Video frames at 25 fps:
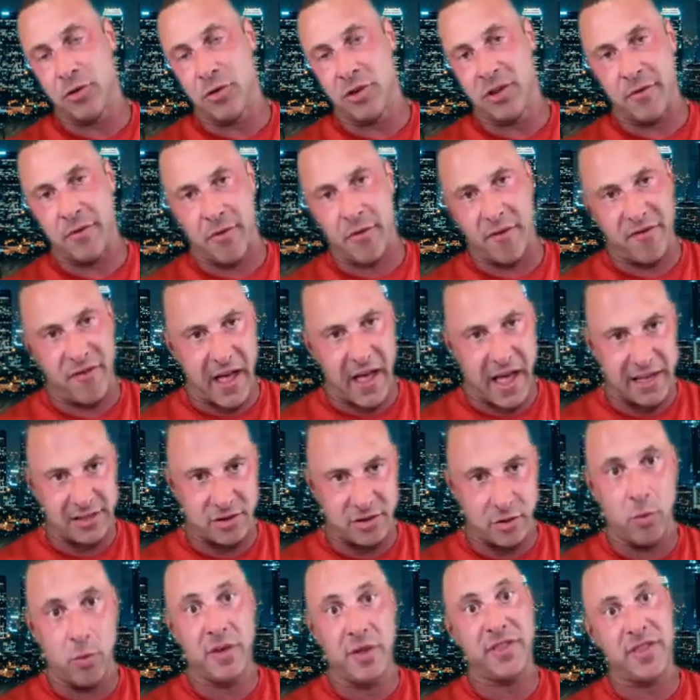through the liver
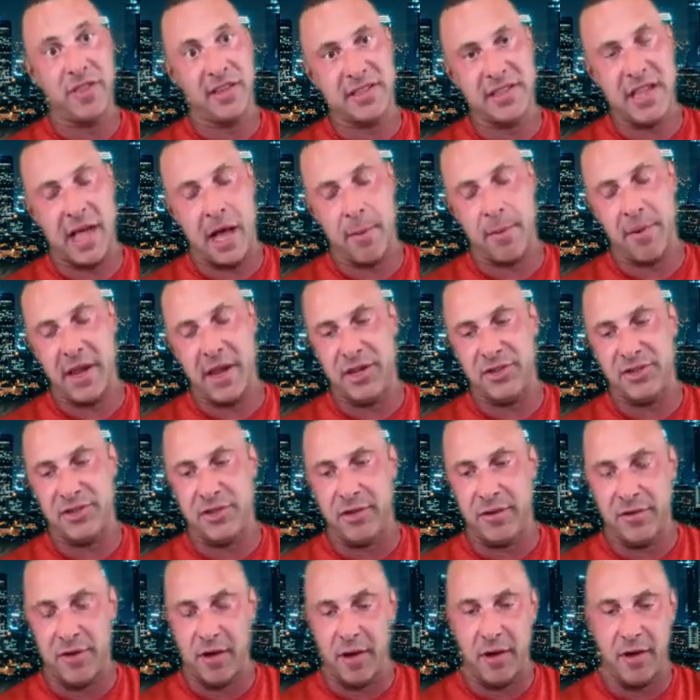faster with this
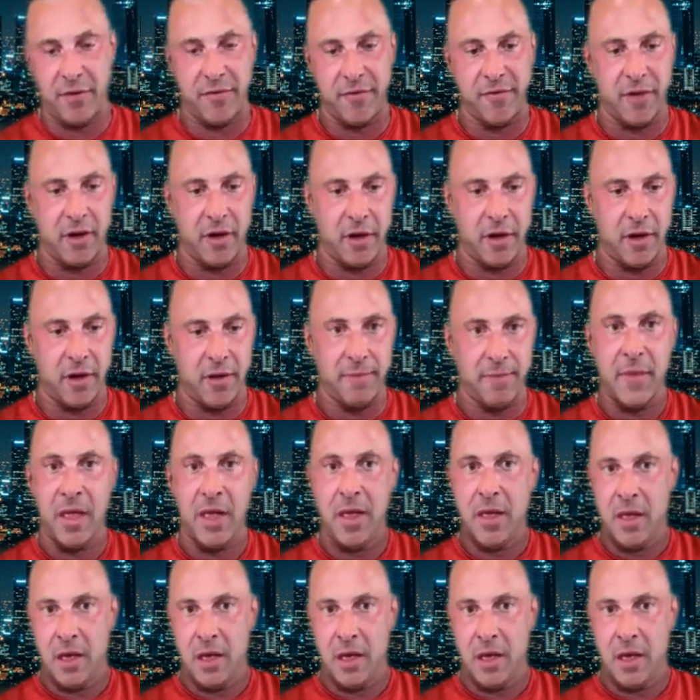combination of uh,